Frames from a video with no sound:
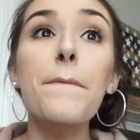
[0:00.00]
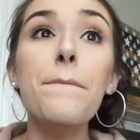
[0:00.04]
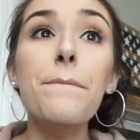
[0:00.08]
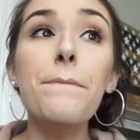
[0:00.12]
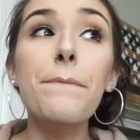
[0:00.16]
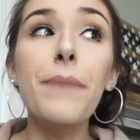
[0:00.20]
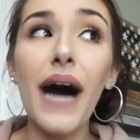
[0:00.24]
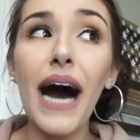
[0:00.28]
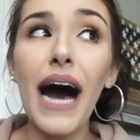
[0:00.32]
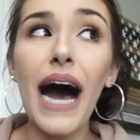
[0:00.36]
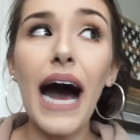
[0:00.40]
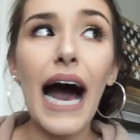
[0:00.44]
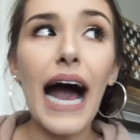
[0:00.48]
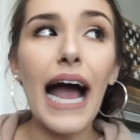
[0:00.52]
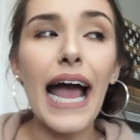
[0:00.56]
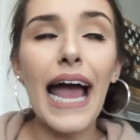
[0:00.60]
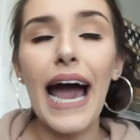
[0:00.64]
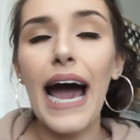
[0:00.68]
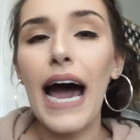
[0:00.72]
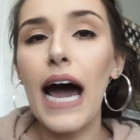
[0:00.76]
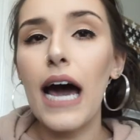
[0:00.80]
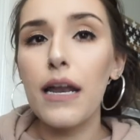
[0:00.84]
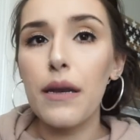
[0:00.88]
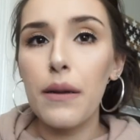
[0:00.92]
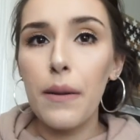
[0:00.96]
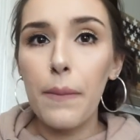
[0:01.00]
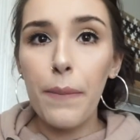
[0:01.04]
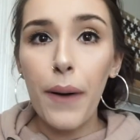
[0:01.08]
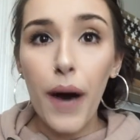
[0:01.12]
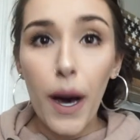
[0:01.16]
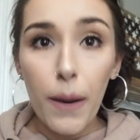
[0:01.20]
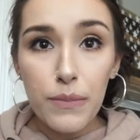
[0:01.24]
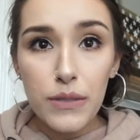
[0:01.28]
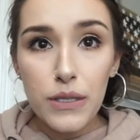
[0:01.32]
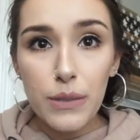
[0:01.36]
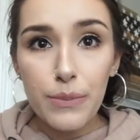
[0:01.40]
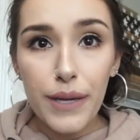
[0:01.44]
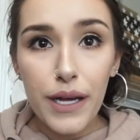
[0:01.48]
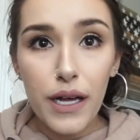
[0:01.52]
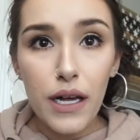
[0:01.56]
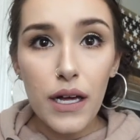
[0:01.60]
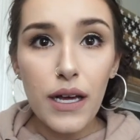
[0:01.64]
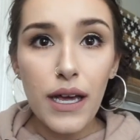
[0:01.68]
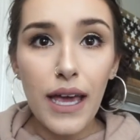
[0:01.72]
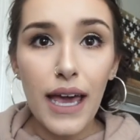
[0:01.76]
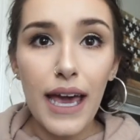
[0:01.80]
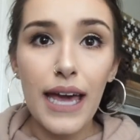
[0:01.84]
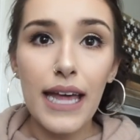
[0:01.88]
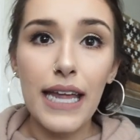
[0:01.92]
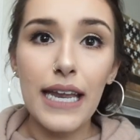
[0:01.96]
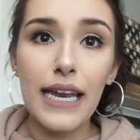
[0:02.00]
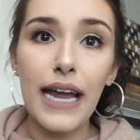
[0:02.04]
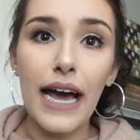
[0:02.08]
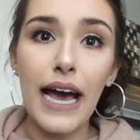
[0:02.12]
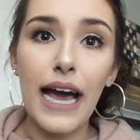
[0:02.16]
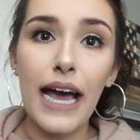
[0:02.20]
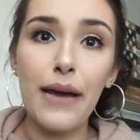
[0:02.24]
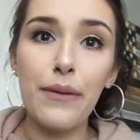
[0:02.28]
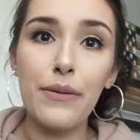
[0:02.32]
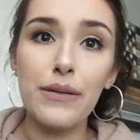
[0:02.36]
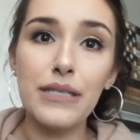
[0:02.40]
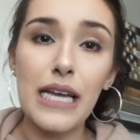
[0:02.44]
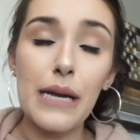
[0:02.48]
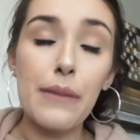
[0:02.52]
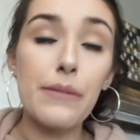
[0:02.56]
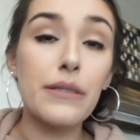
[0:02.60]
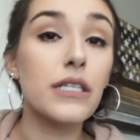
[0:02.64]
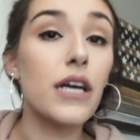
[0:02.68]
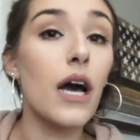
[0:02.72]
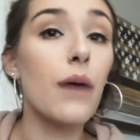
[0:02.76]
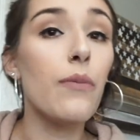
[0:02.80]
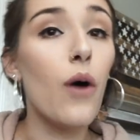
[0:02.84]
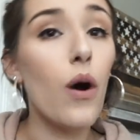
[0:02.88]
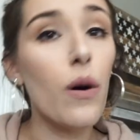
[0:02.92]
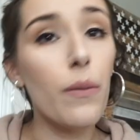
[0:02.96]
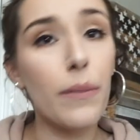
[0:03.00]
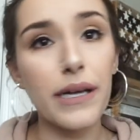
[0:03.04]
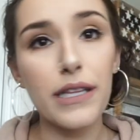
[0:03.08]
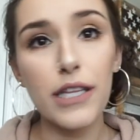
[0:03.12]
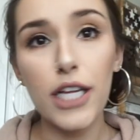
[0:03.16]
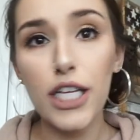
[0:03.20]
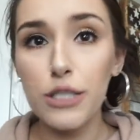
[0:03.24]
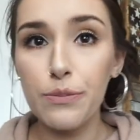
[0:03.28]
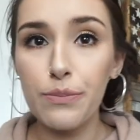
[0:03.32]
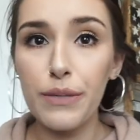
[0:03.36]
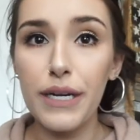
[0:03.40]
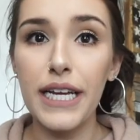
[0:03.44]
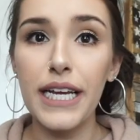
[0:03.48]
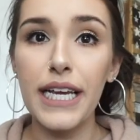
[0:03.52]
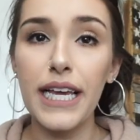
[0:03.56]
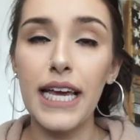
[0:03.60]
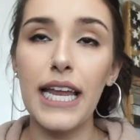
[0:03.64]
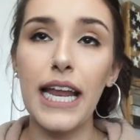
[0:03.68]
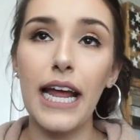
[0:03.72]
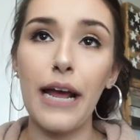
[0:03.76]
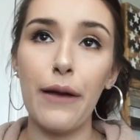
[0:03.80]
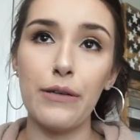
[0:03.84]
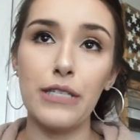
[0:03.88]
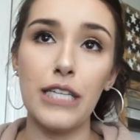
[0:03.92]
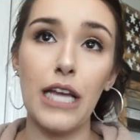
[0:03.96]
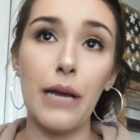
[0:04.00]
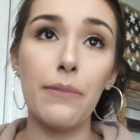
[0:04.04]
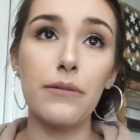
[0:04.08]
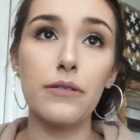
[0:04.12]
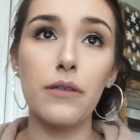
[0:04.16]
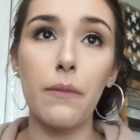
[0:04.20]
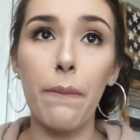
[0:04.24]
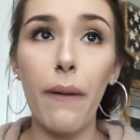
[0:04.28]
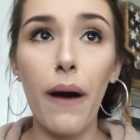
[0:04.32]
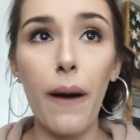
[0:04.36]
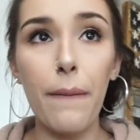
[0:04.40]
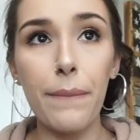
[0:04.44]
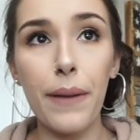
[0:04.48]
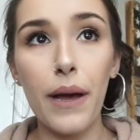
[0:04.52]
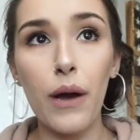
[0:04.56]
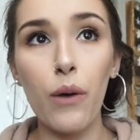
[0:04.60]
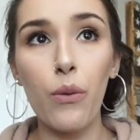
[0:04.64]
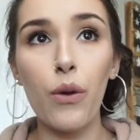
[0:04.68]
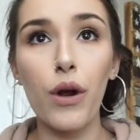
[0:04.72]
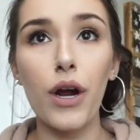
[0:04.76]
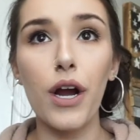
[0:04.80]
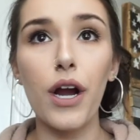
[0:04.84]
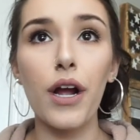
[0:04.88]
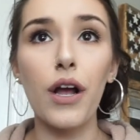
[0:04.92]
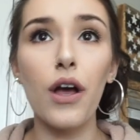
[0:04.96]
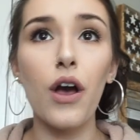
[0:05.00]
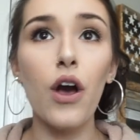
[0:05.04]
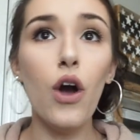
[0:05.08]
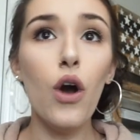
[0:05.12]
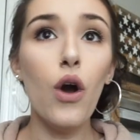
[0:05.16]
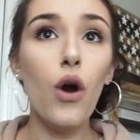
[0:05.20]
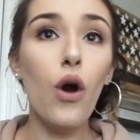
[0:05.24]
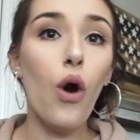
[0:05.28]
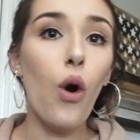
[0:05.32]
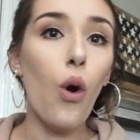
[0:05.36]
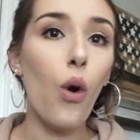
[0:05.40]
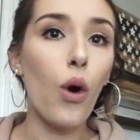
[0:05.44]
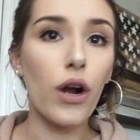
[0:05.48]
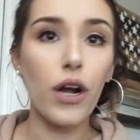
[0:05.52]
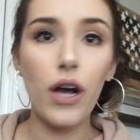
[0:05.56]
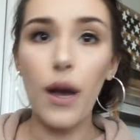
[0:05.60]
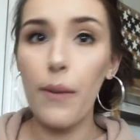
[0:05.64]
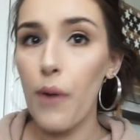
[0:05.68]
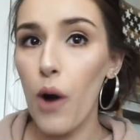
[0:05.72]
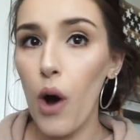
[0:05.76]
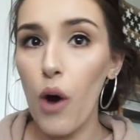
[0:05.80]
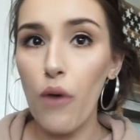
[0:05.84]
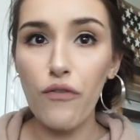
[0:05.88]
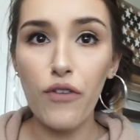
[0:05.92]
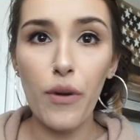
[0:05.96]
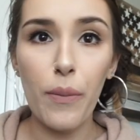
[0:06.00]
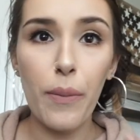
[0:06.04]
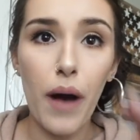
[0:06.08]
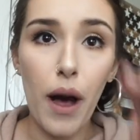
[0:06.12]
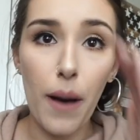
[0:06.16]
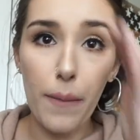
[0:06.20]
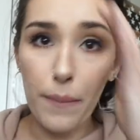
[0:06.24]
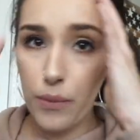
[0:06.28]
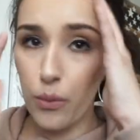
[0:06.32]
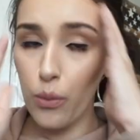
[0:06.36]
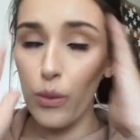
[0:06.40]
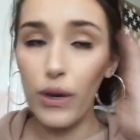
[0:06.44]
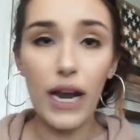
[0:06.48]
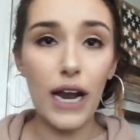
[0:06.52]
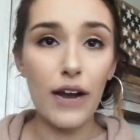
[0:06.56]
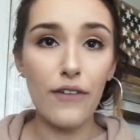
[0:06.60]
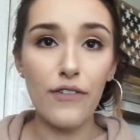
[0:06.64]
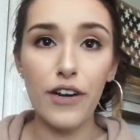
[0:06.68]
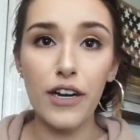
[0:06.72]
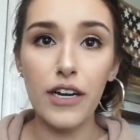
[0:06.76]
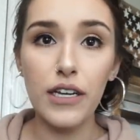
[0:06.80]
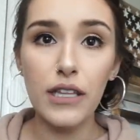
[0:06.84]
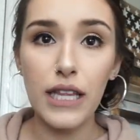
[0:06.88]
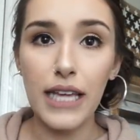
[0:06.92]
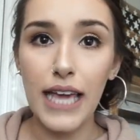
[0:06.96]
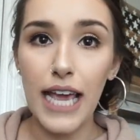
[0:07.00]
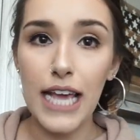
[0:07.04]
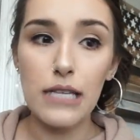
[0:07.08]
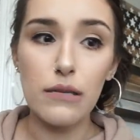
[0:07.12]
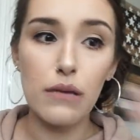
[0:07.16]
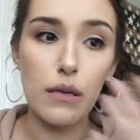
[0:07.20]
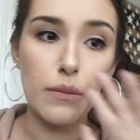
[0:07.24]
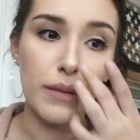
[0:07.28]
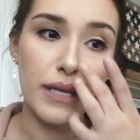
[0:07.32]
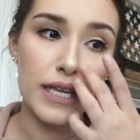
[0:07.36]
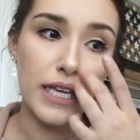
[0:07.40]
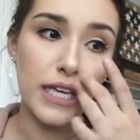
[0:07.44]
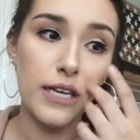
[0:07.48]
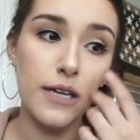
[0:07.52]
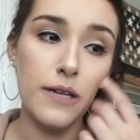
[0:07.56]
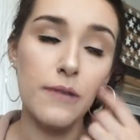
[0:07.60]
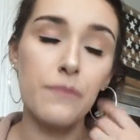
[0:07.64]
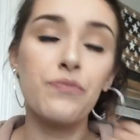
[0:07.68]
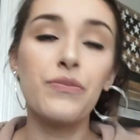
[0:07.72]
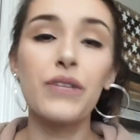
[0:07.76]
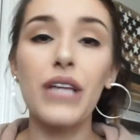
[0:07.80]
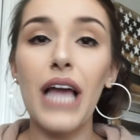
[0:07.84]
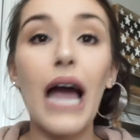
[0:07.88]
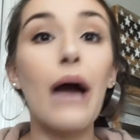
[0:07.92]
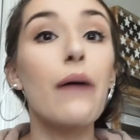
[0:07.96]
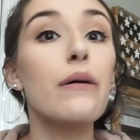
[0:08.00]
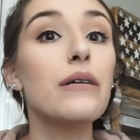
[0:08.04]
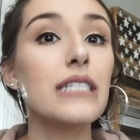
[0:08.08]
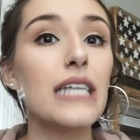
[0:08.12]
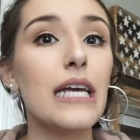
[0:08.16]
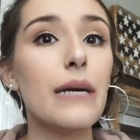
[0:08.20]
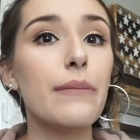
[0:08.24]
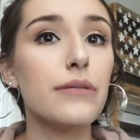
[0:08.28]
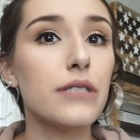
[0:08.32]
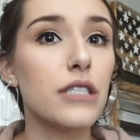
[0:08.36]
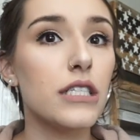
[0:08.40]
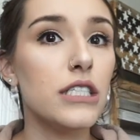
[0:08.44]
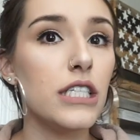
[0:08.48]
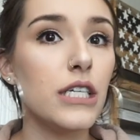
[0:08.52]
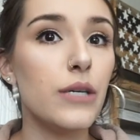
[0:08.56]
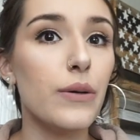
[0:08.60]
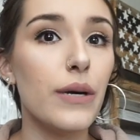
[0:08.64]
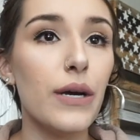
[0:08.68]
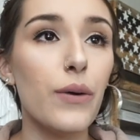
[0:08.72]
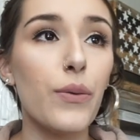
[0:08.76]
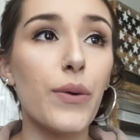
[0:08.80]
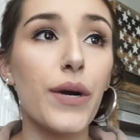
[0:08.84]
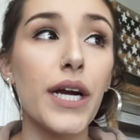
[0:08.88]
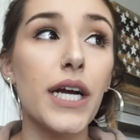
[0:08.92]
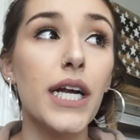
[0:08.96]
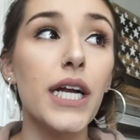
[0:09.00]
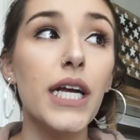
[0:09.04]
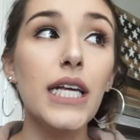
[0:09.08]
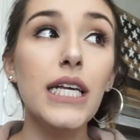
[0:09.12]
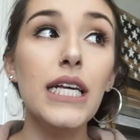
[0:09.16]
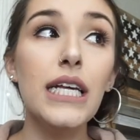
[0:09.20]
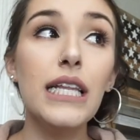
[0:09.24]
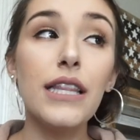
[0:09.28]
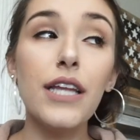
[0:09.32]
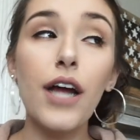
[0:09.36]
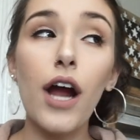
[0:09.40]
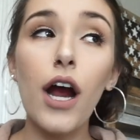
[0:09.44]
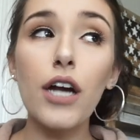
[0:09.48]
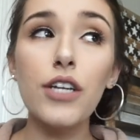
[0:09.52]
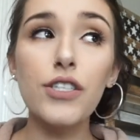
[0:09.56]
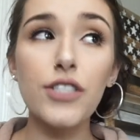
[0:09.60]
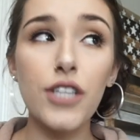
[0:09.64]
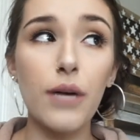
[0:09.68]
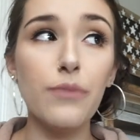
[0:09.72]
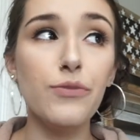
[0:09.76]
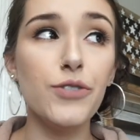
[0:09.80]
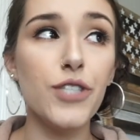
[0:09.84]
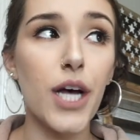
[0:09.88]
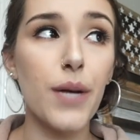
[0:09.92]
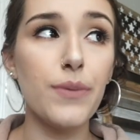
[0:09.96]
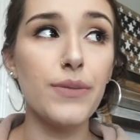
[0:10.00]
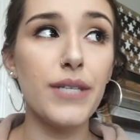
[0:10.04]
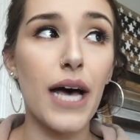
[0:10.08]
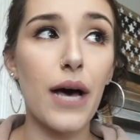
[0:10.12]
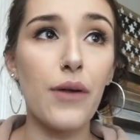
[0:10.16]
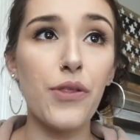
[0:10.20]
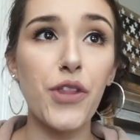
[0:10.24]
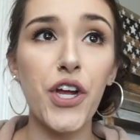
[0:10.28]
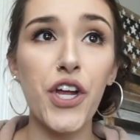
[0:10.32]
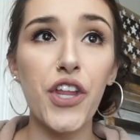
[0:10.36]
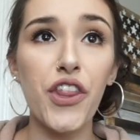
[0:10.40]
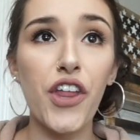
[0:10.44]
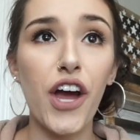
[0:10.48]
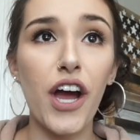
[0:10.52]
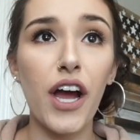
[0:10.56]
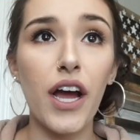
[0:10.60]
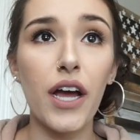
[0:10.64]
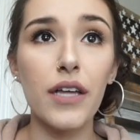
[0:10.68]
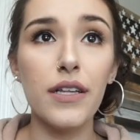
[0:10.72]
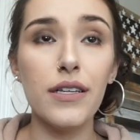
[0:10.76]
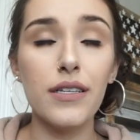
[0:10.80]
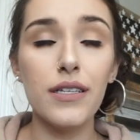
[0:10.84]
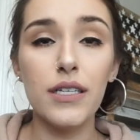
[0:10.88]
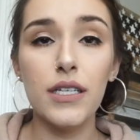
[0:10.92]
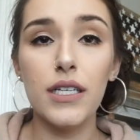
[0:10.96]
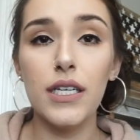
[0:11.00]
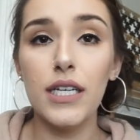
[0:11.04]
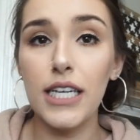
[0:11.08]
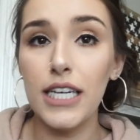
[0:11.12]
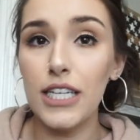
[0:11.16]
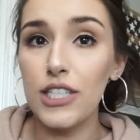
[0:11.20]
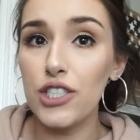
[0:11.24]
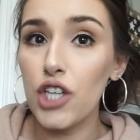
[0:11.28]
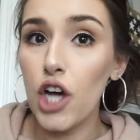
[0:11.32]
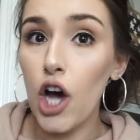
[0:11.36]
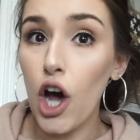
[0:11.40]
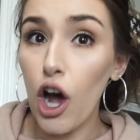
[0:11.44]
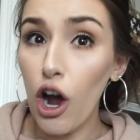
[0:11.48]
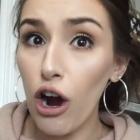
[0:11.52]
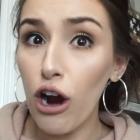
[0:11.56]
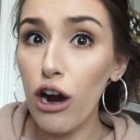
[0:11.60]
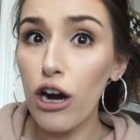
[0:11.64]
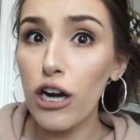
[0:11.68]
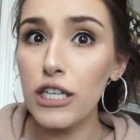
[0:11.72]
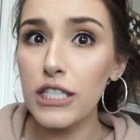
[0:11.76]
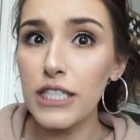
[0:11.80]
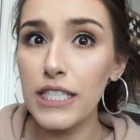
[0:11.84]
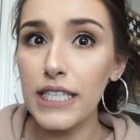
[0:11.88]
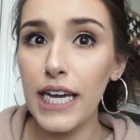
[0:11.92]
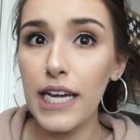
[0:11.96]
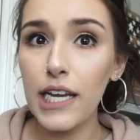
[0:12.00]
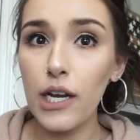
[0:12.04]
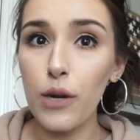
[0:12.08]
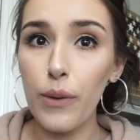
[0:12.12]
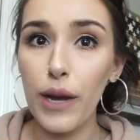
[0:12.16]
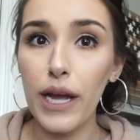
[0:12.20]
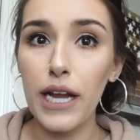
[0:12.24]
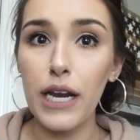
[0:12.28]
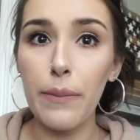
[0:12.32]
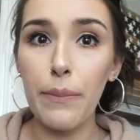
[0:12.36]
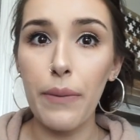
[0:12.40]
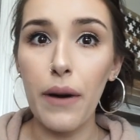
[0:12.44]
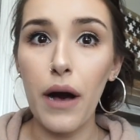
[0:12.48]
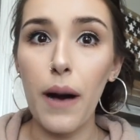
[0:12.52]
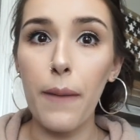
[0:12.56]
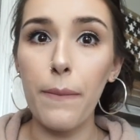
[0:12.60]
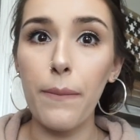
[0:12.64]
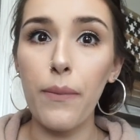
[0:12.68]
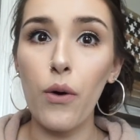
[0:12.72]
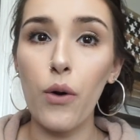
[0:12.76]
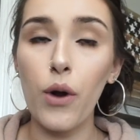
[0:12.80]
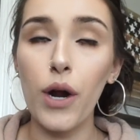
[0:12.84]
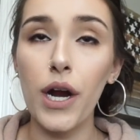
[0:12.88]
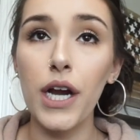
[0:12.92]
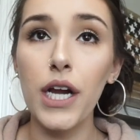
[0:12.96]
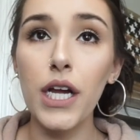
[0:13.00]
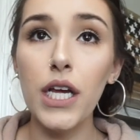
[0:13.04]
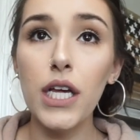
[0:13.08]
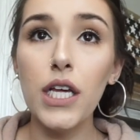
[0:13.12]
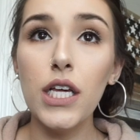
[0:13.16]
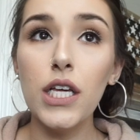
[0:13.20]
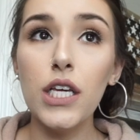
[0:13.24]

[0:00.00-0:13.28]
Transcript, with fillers: But I had pumped milk and I was able to come home my lunch break and I was able to pump at work or come home for pump, whatever the case may be. I was able to do it where there are some jobs out there that it's hard to get away to pump or